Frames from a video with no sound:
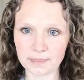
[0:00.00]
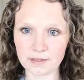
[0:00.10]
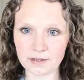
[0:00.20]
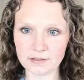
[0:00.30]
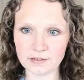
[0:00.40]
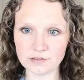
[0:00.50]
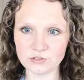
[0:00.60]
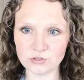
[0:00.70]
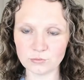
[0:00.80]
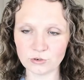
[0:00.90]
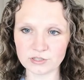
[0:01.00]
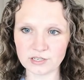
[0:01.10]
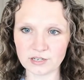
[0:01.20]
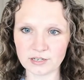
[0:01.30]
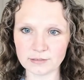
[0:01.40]
and then two more
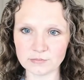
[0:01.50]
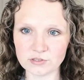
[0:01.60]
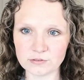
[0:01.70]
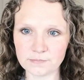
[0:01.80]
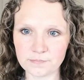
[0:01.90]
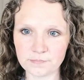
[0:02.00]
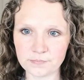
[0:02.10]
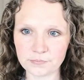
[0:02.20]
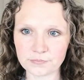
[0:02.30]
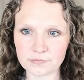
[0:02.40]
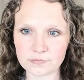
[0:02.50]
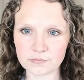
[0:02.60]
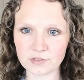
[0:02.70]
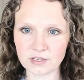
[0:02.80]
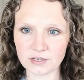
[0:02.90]
times.
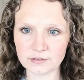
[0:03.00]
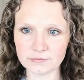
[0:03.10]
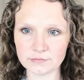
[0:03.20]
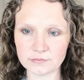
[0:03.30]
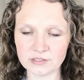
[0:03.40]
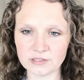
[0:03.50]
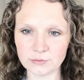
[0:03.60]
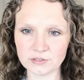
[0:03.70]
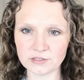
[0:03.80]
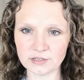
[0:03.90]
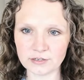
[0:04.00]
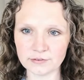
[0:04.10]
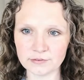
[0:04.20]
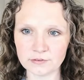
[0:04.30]
Okay. Let's see what's there.